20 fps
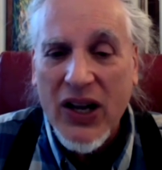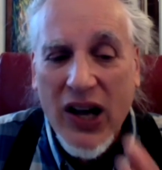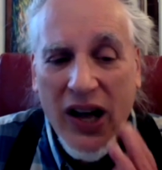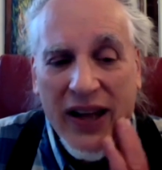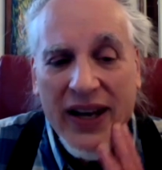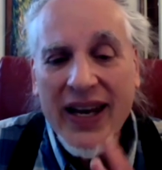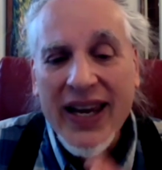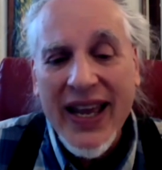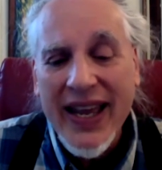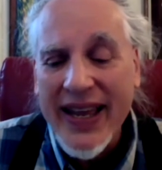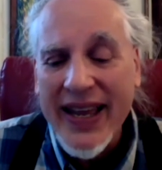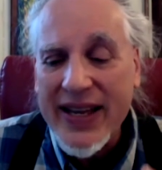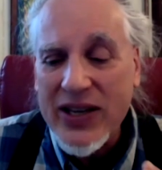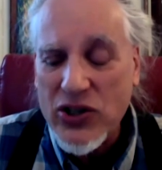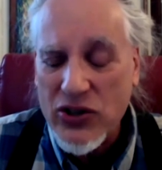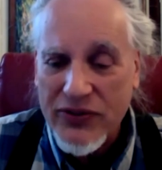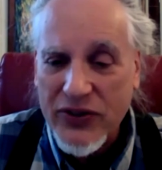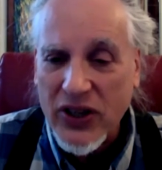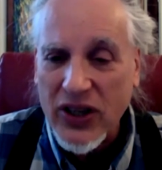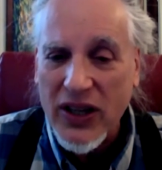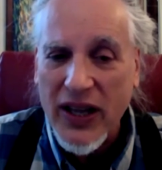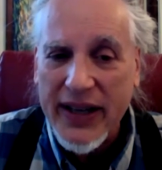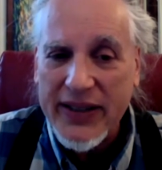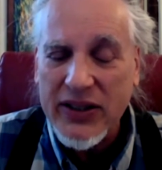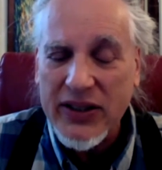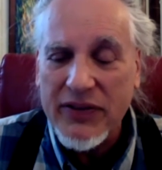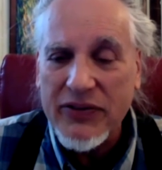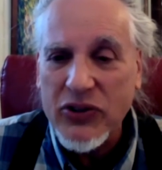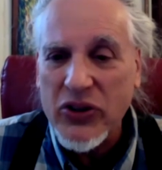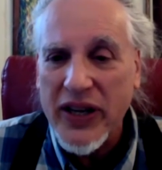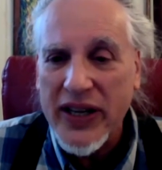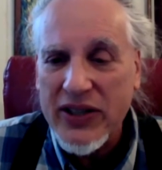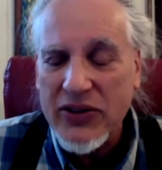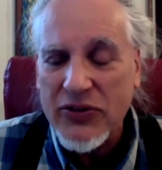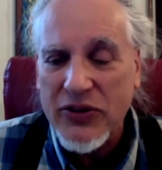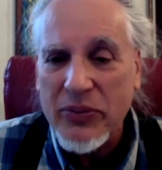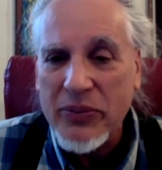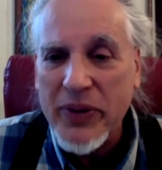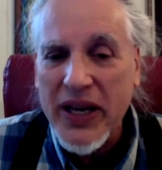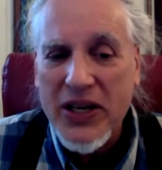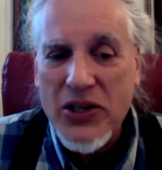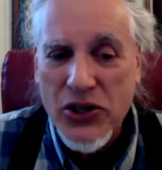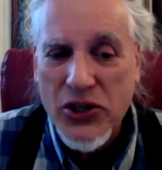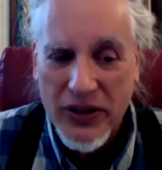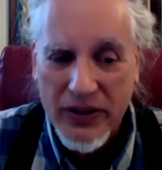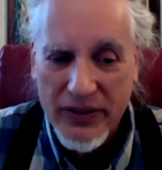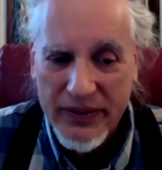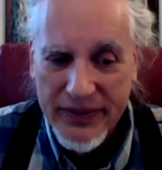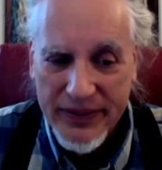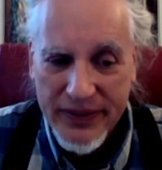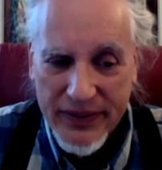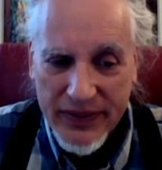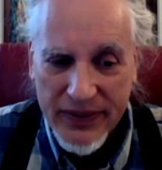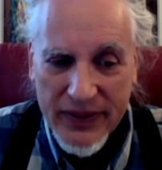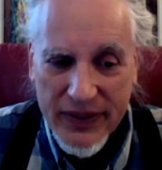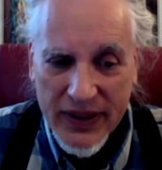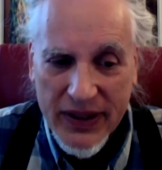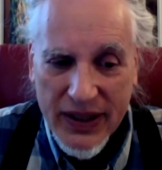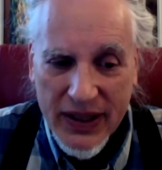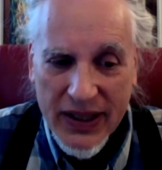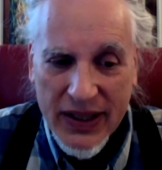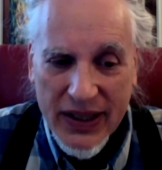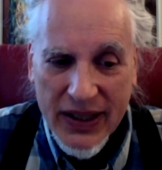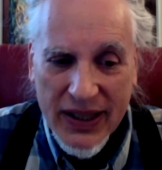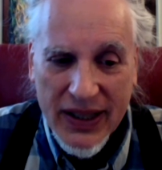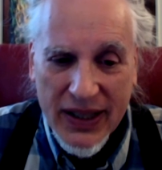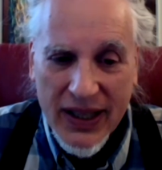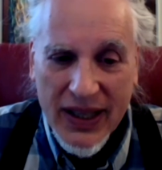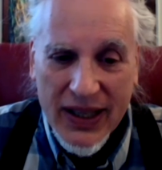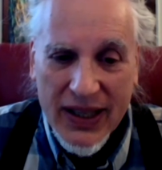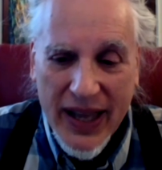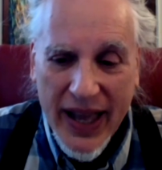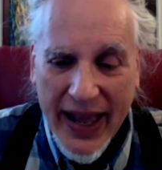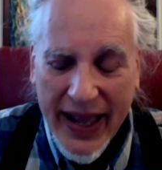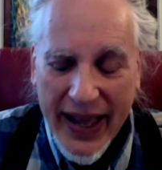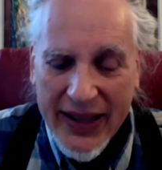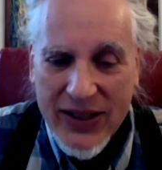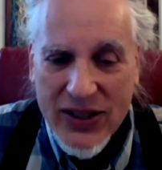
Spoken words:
cutting edge of collective transformation. And